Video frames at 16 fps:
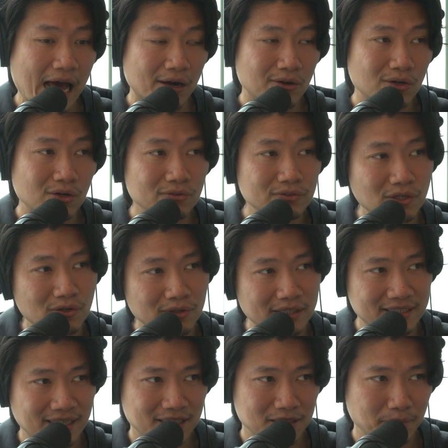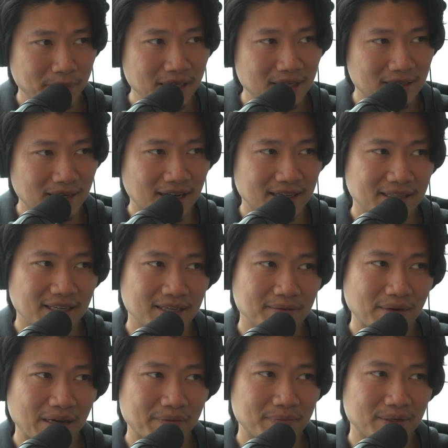I don't know if Tony's at his peak now. I
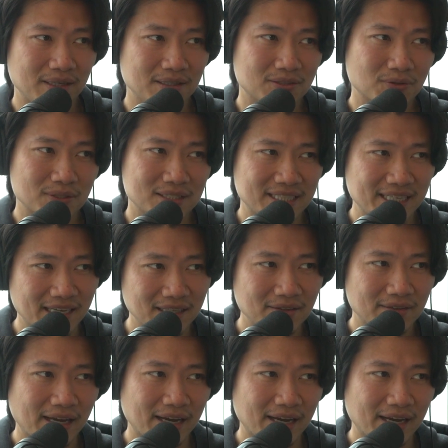think he might be towards the end of